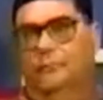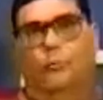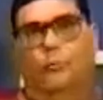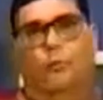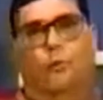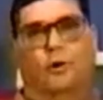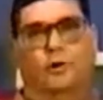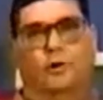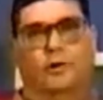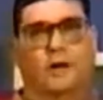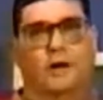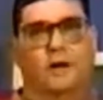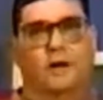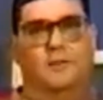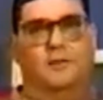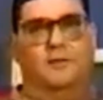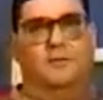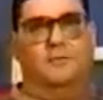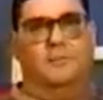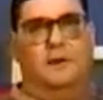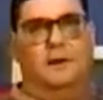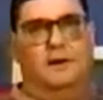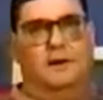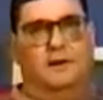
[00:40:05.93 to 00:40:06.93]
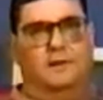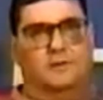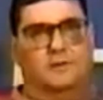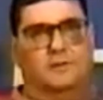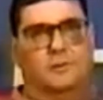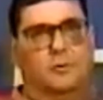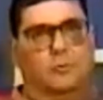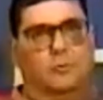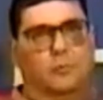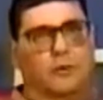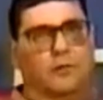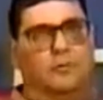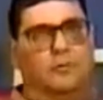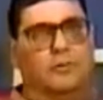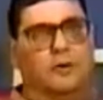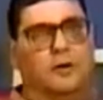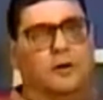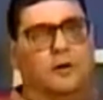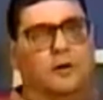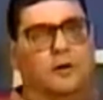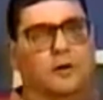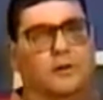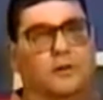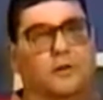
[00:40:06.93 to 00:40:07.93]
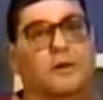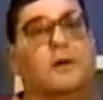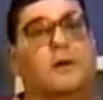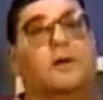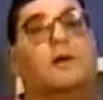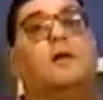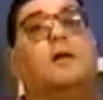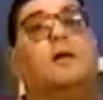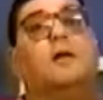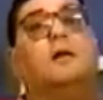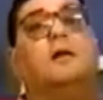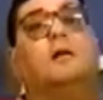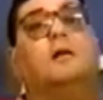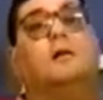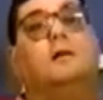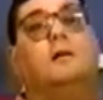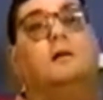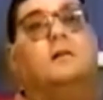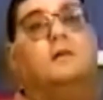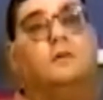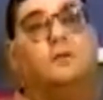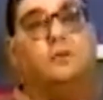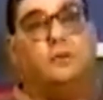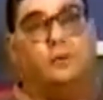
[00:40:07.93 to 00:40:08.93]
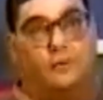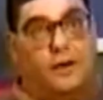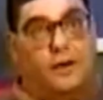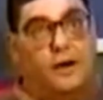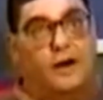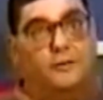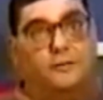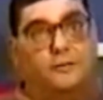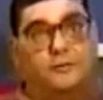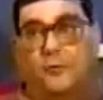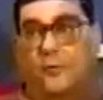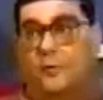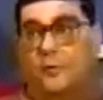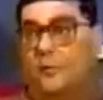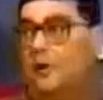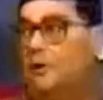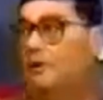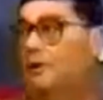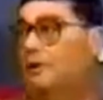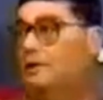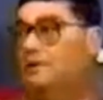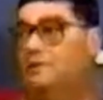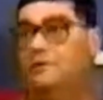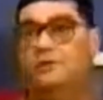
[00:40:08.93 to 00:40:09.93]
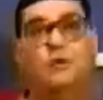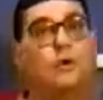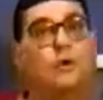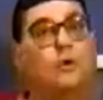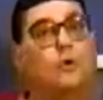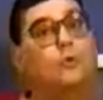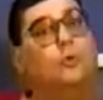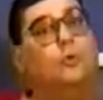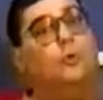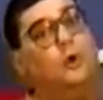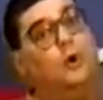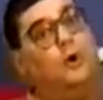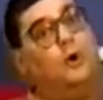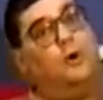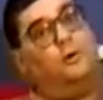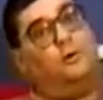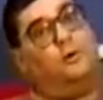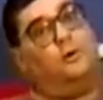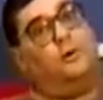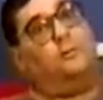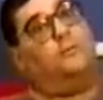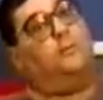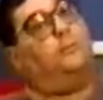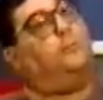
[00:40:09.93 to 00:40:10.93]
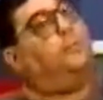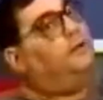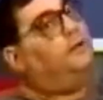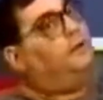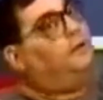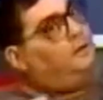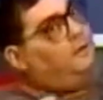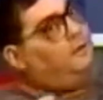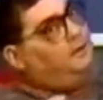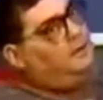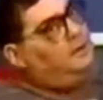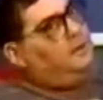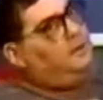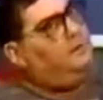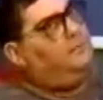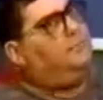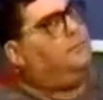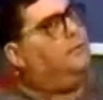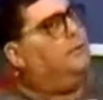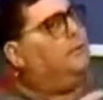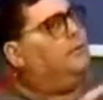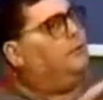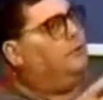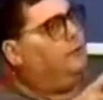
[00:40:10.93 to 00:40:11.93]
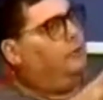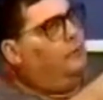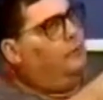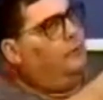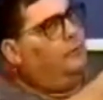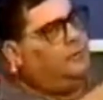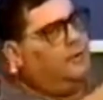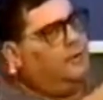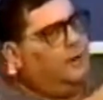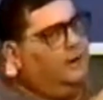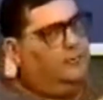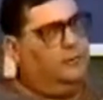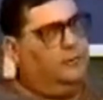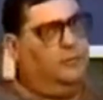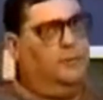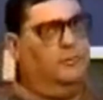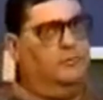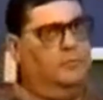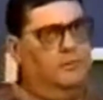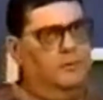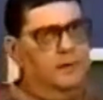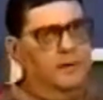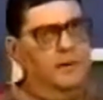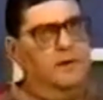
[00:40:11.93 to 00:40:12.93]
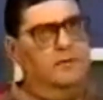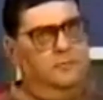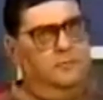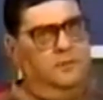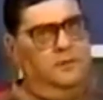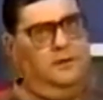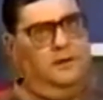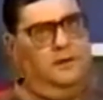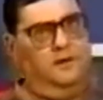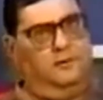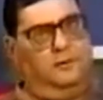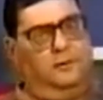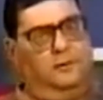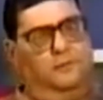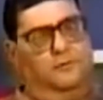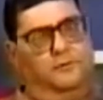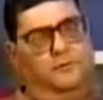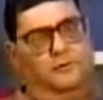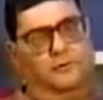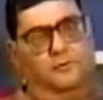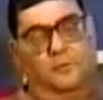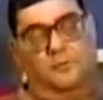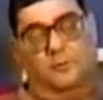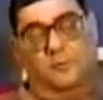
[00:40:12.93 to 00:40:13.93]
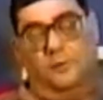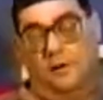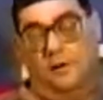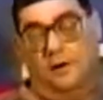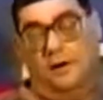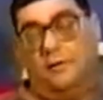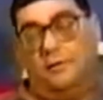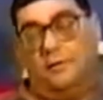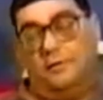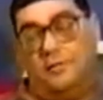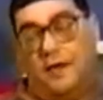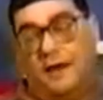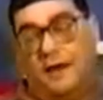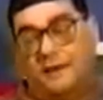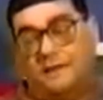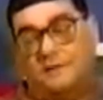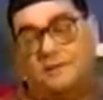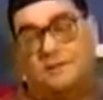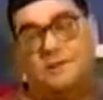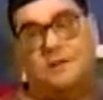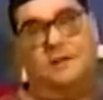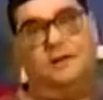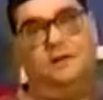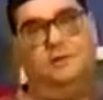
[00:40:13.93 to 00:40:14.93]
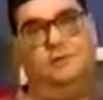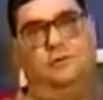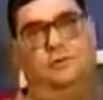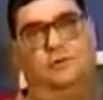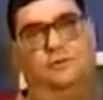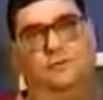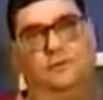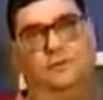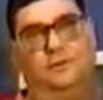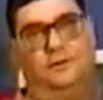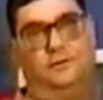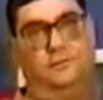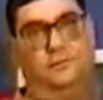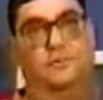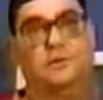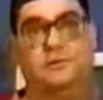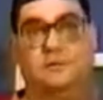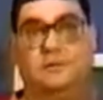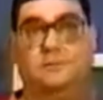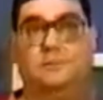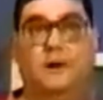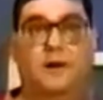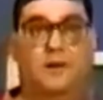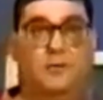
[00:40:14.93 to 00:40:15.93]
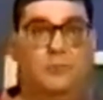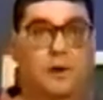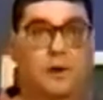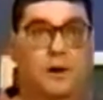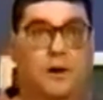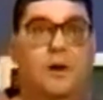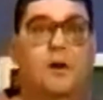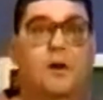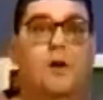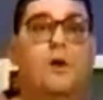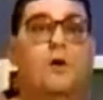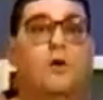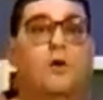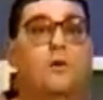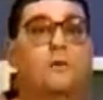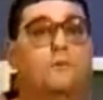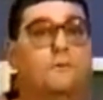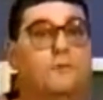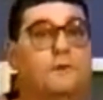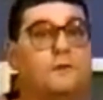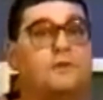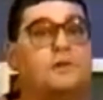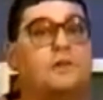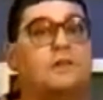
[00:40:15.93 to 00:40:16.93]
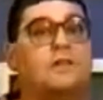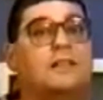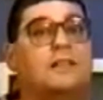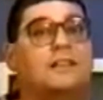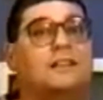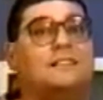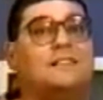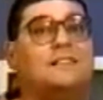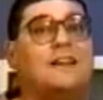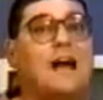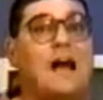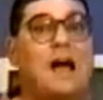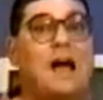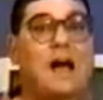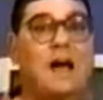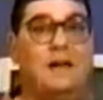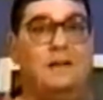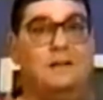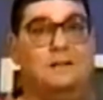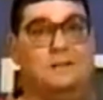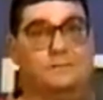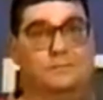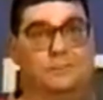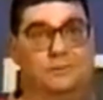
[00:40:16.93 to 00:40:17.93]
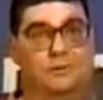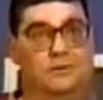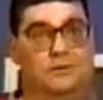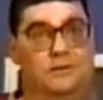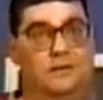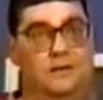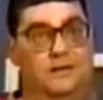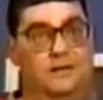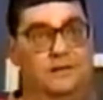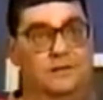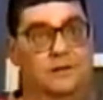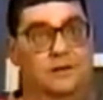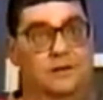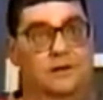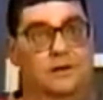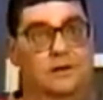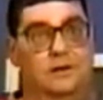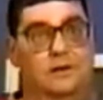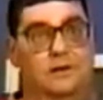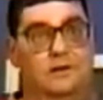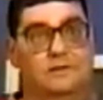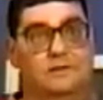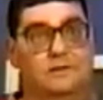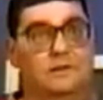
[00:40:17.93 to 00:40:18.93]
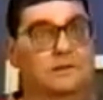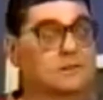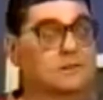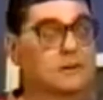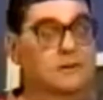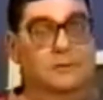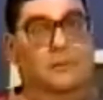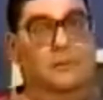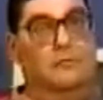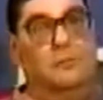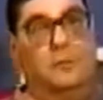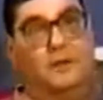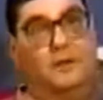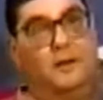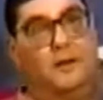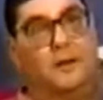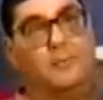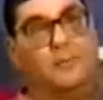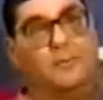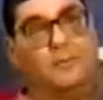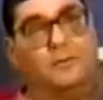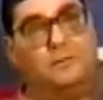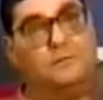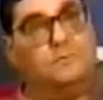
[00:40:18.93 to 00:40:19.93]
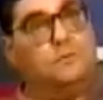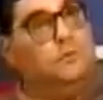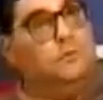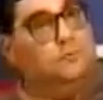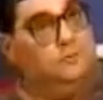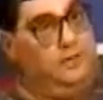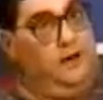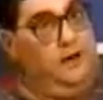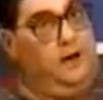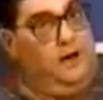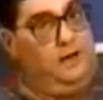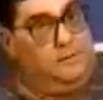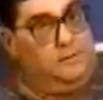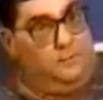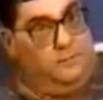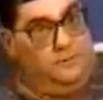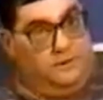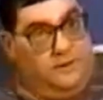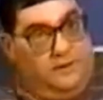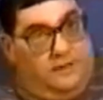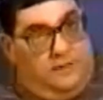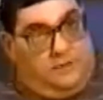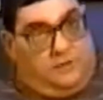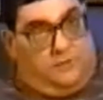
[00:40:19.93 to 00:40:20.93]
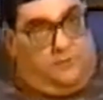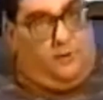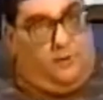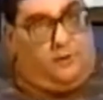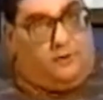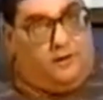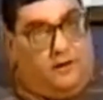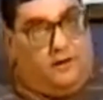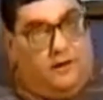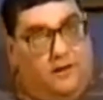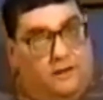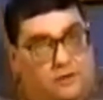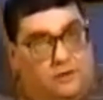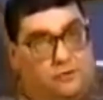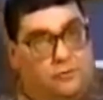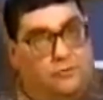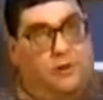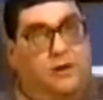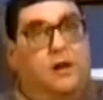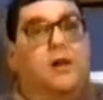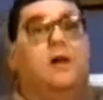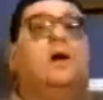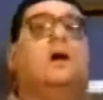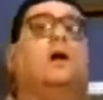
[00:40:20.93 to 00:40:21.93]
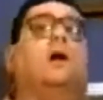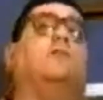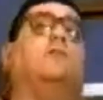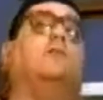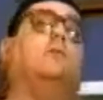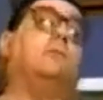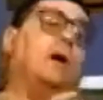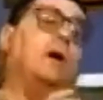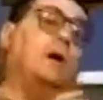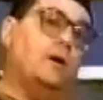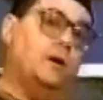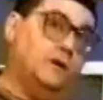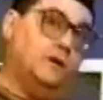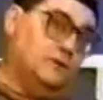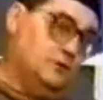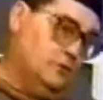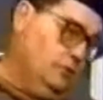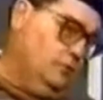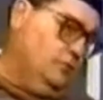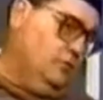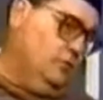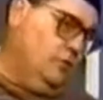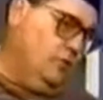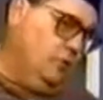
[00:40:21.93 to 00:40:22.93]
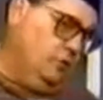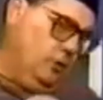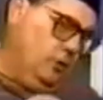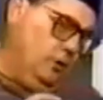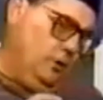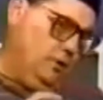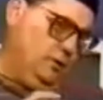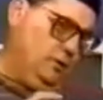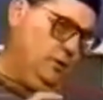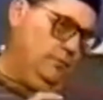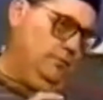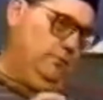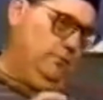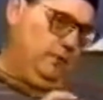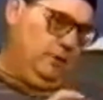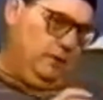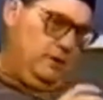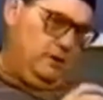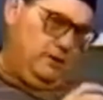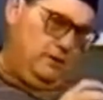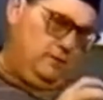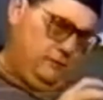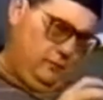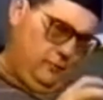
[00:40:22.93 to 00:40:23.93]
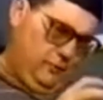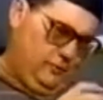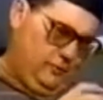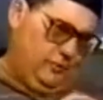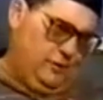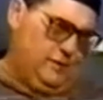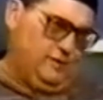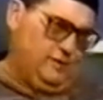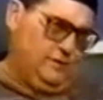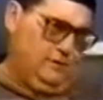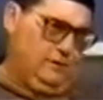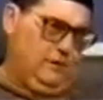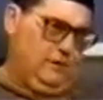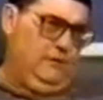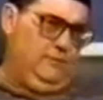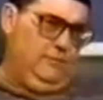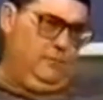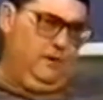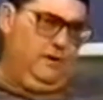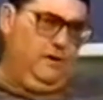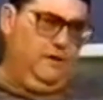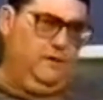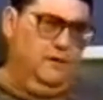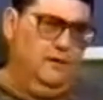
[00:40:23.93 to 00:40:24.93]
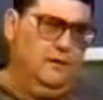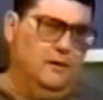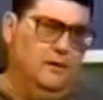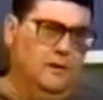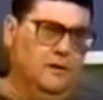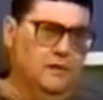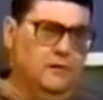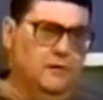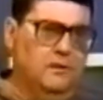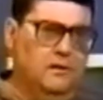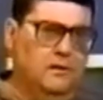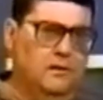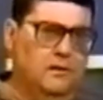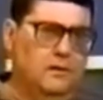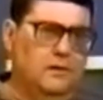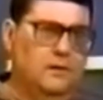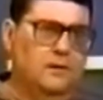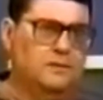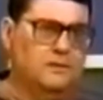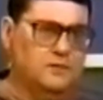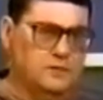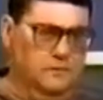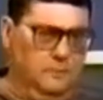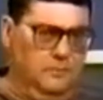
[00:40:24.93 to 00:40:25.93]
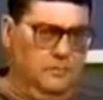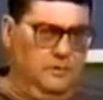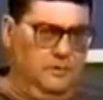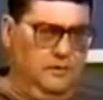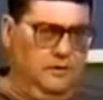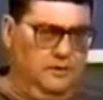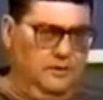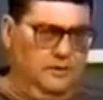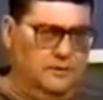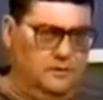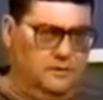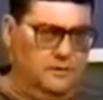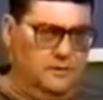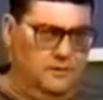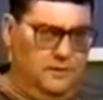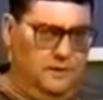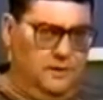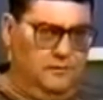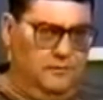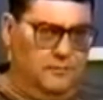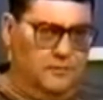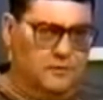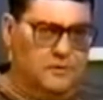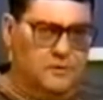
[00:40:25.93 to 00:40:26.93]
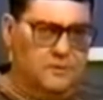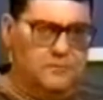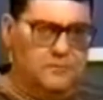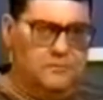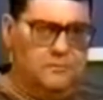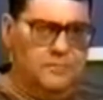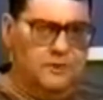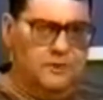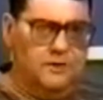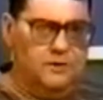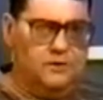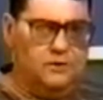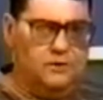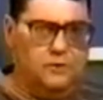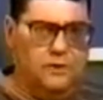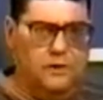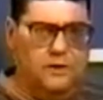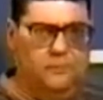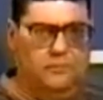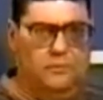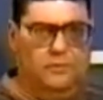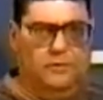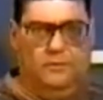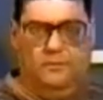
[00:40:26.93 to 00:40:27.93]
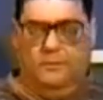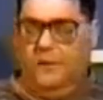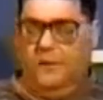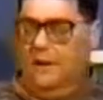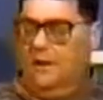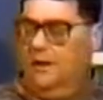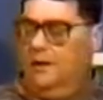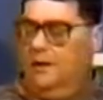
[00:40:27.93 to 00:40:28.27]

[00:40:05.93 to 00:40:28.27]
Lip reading: wartime events or one thing or another. 3 out of 4 Americans no longer believe their own government when they get their official report. Now, that's dangerous for this reason. And by the way, officially, that's the highest percentage since they've ever been keeping these polls, the highest percentage in American history of Americans who no longer believe or trust their government as to the government being straight with them.